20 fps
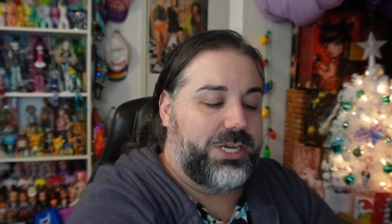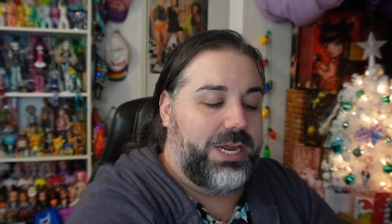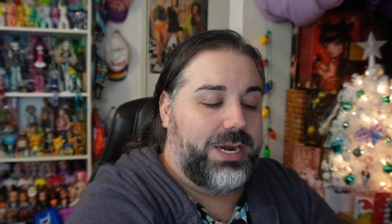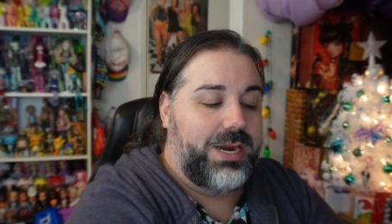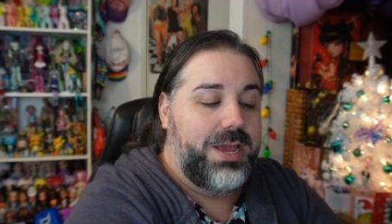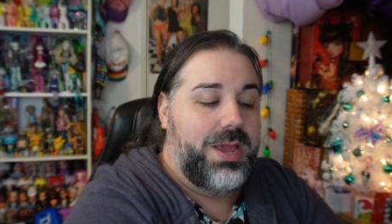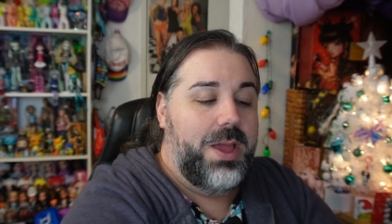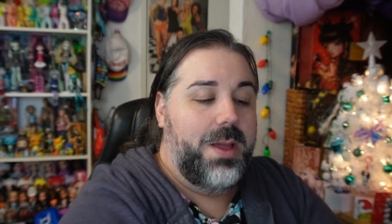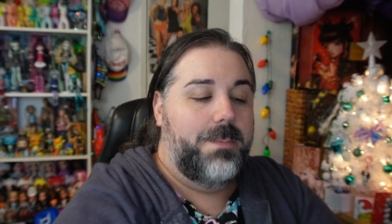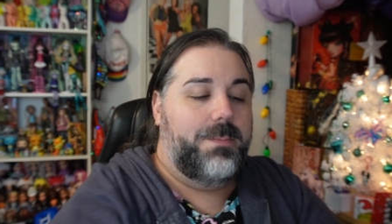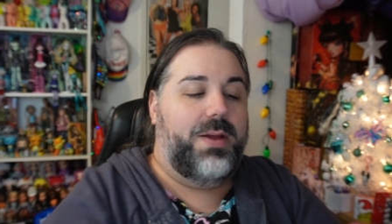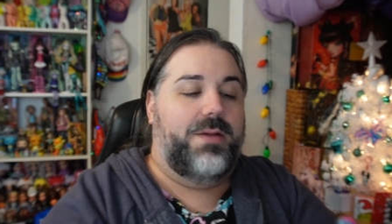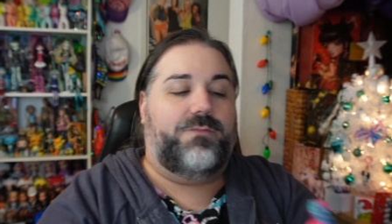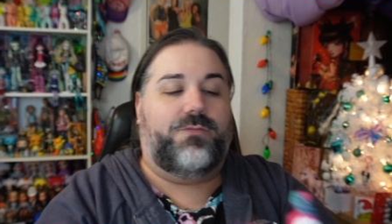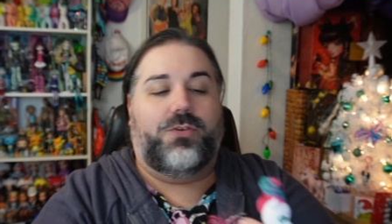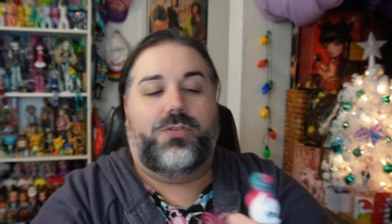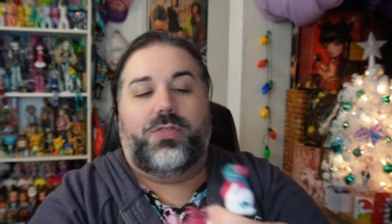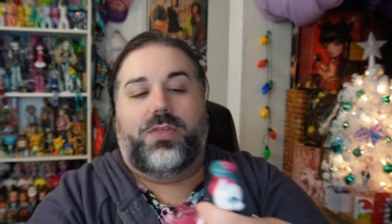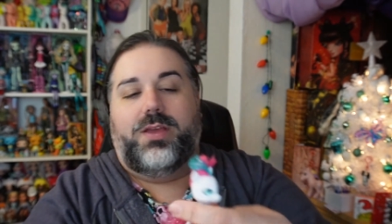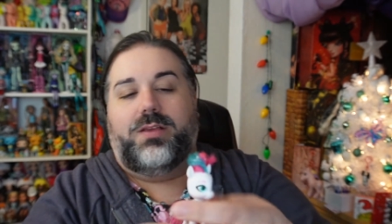it. But
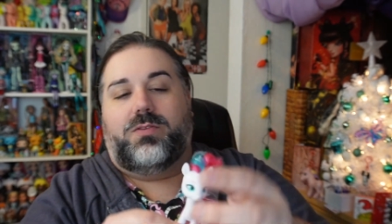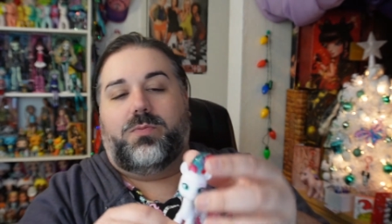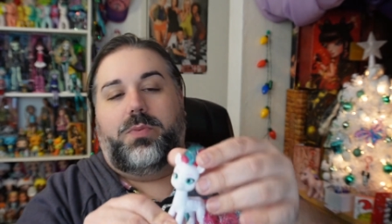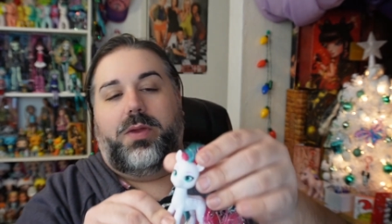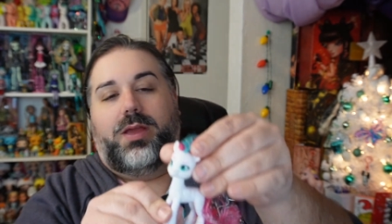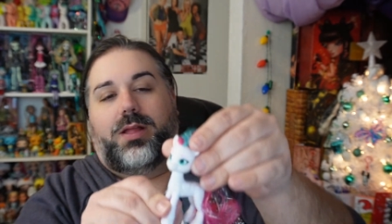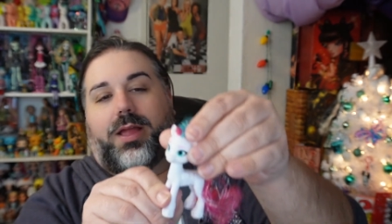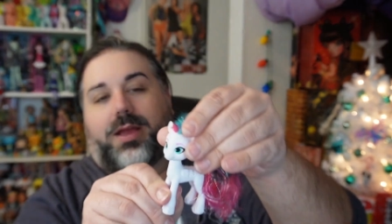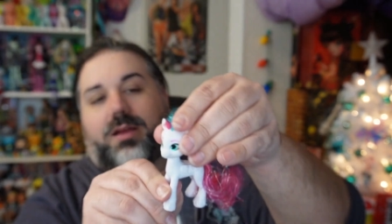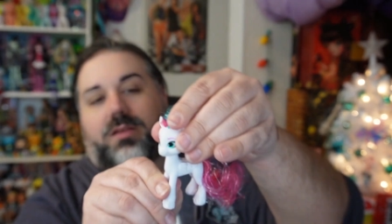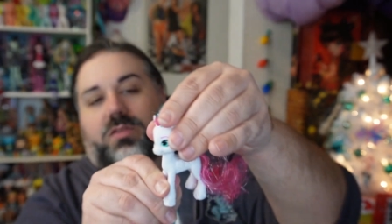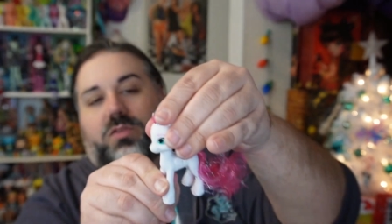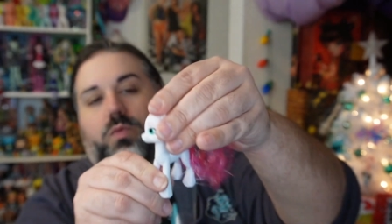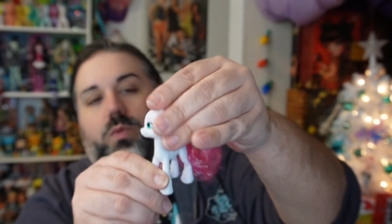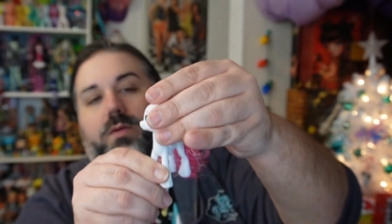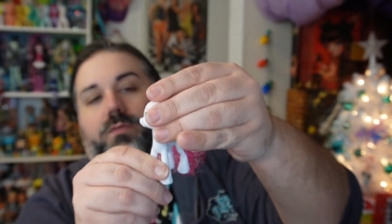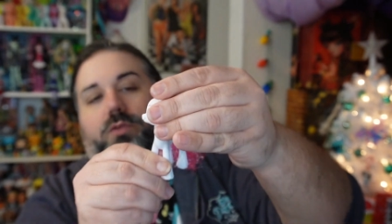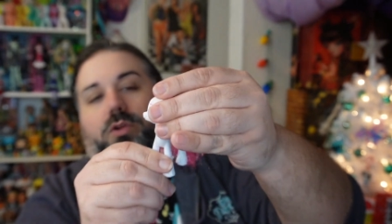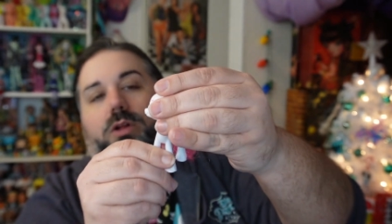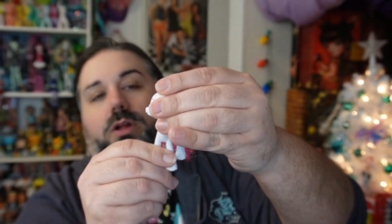for this being like a
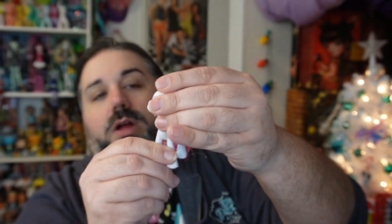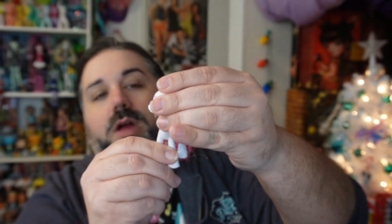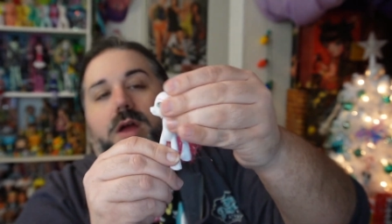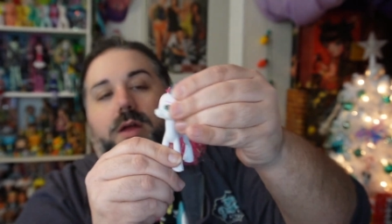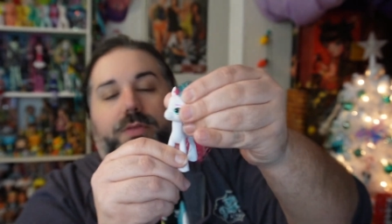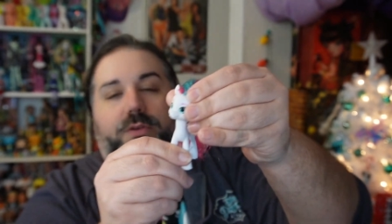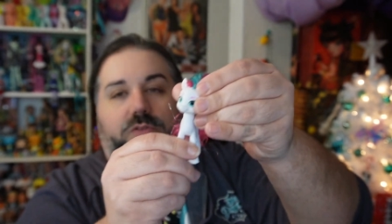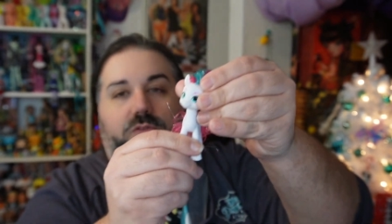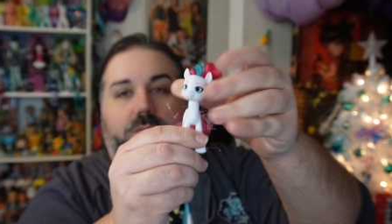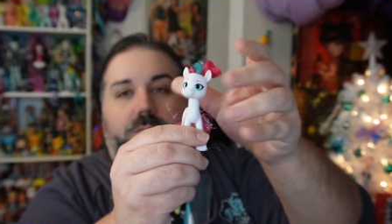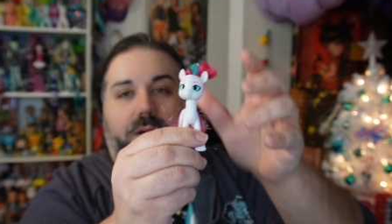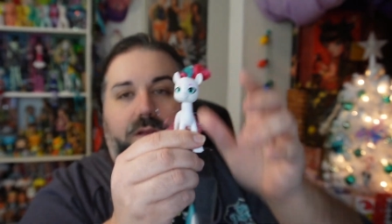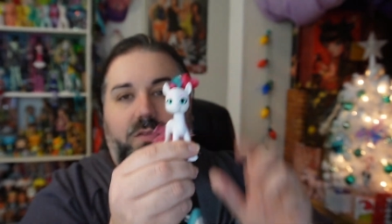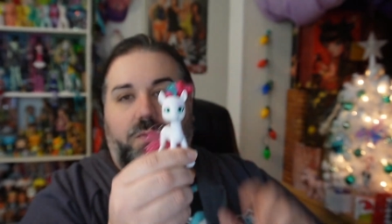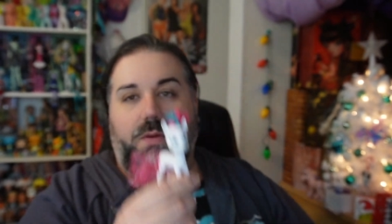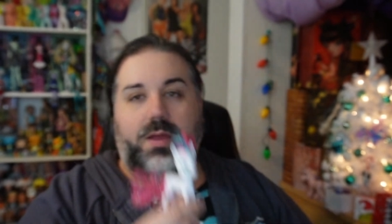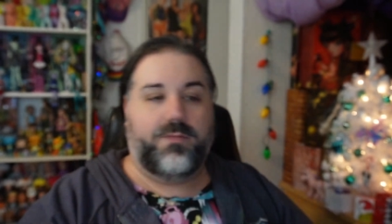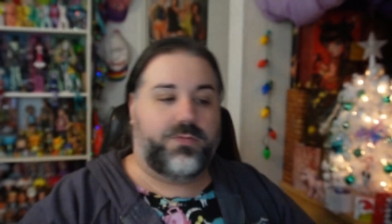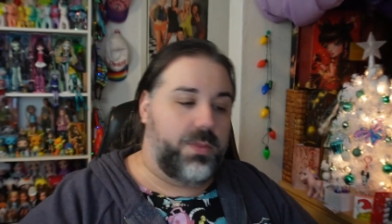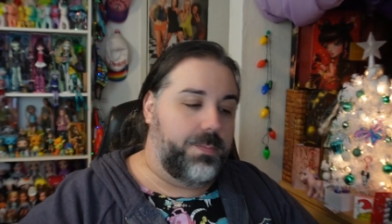swivel, this reminds
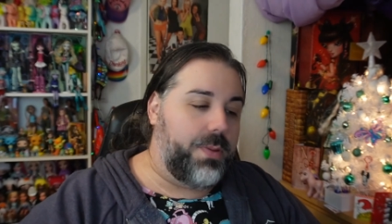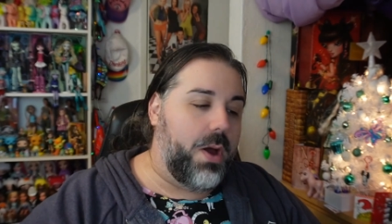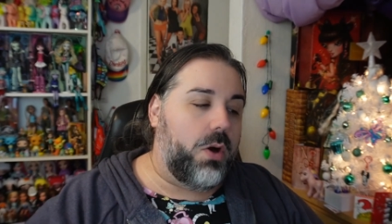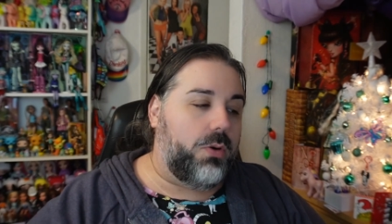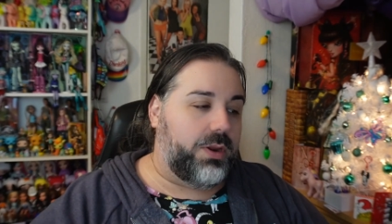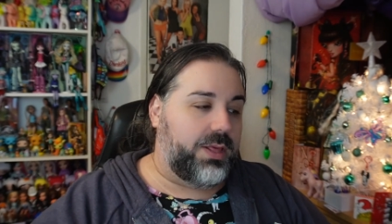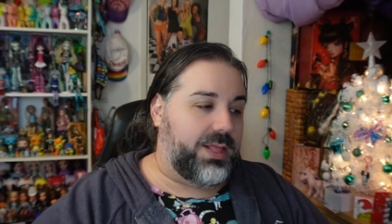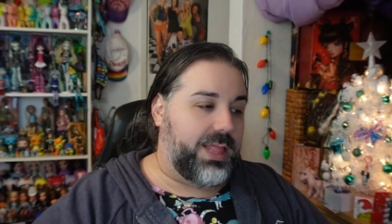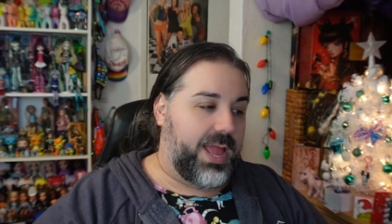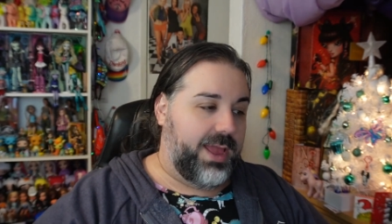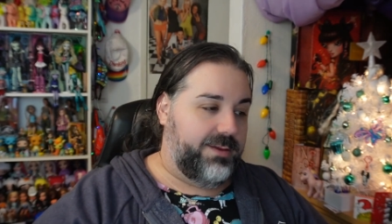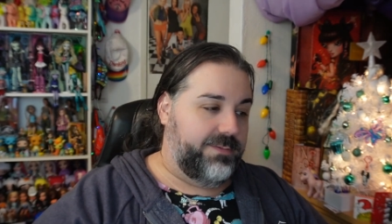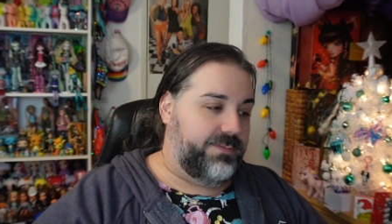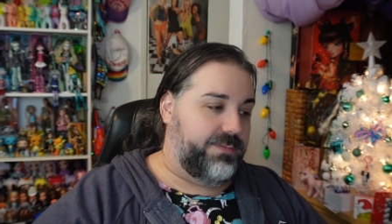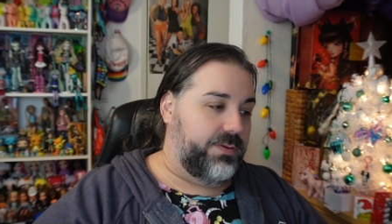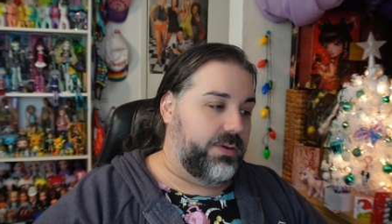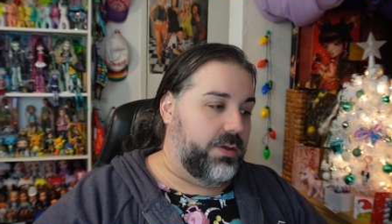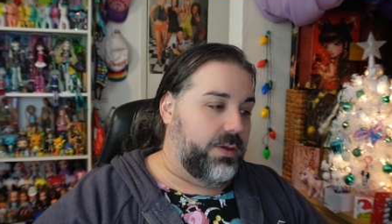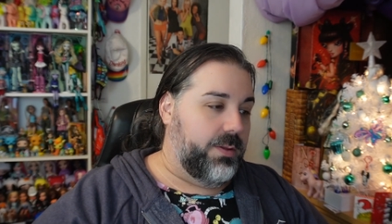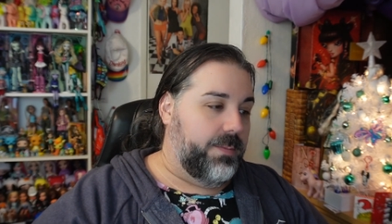me of the pony
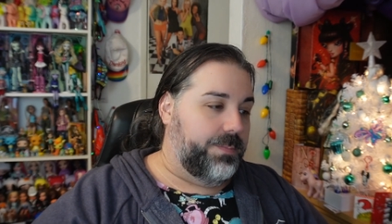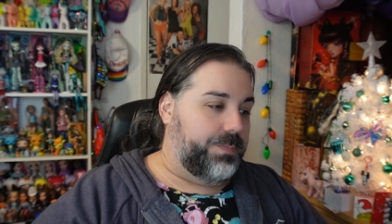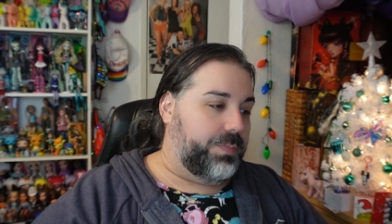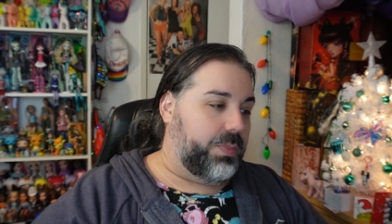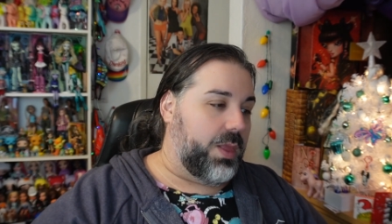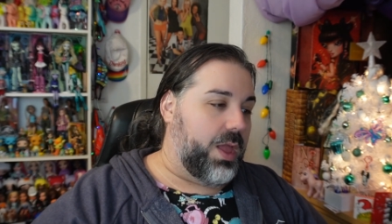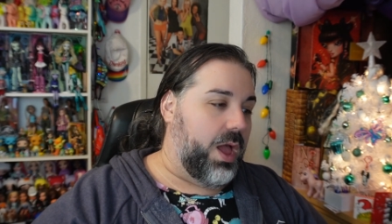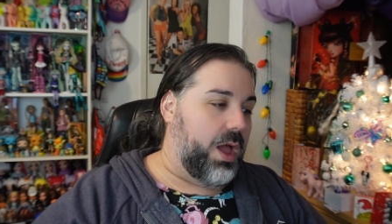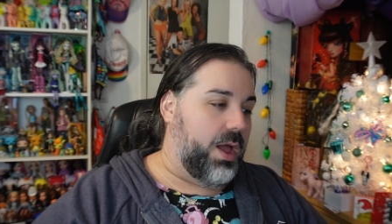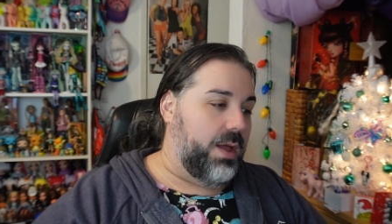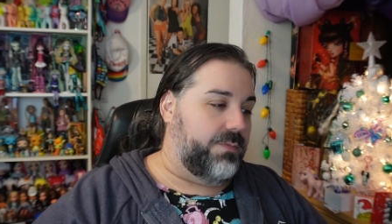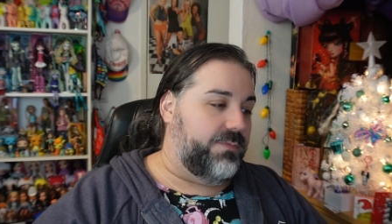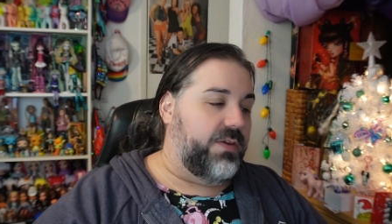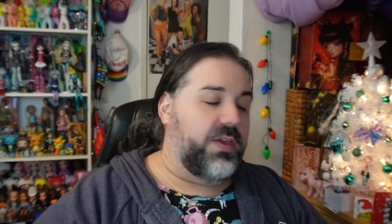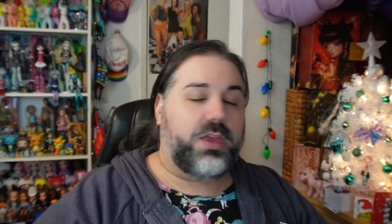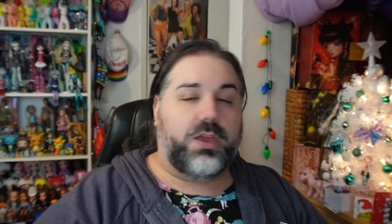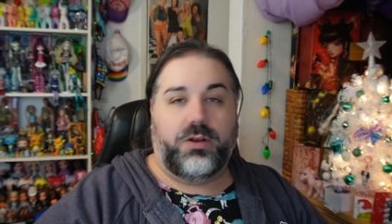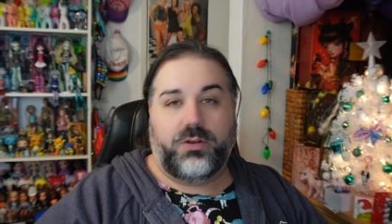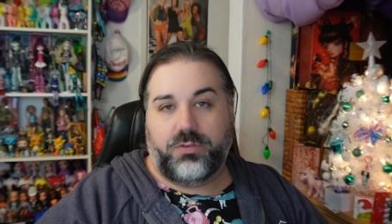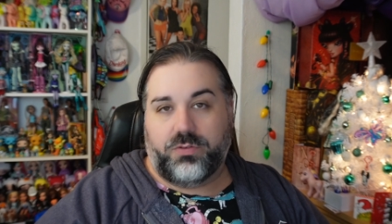life uh,
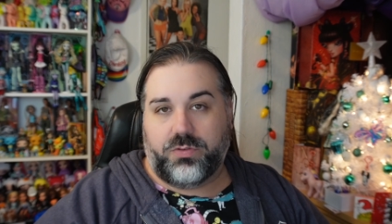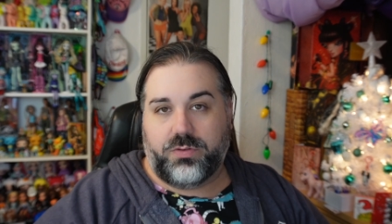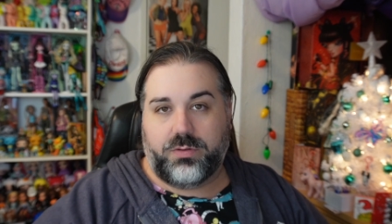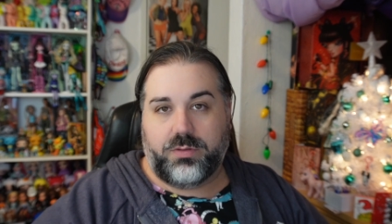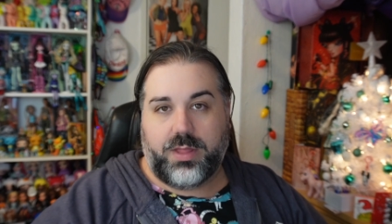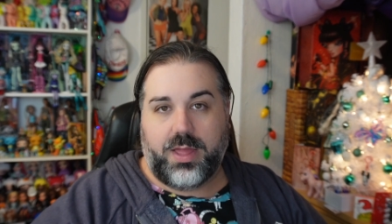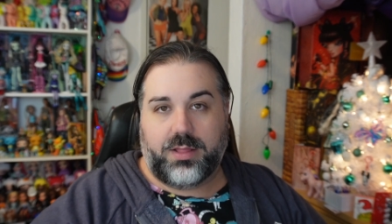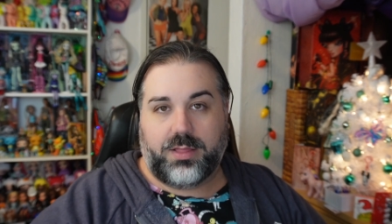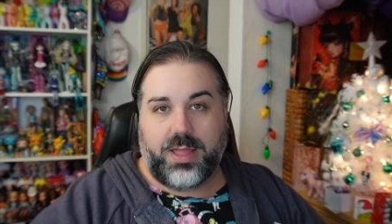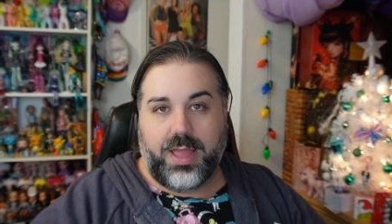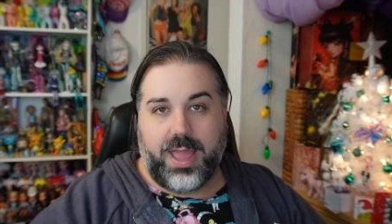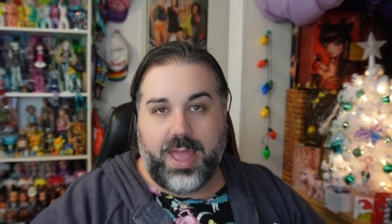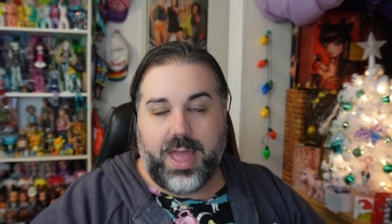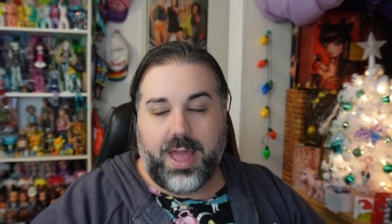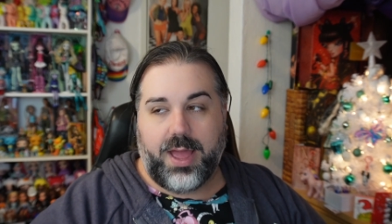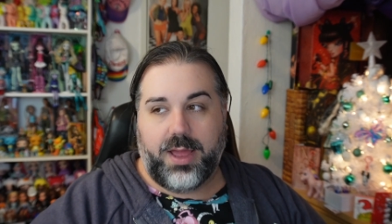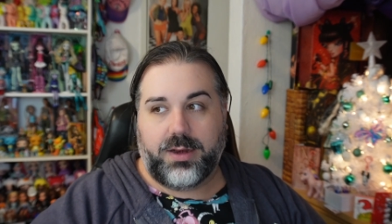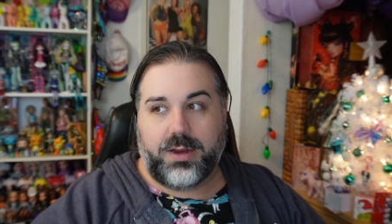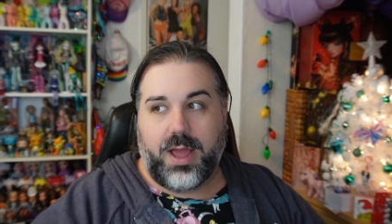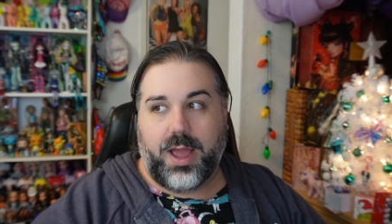figures that they
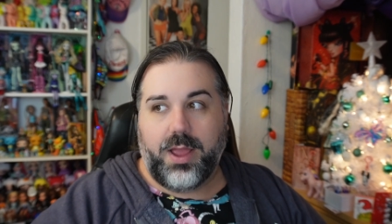had.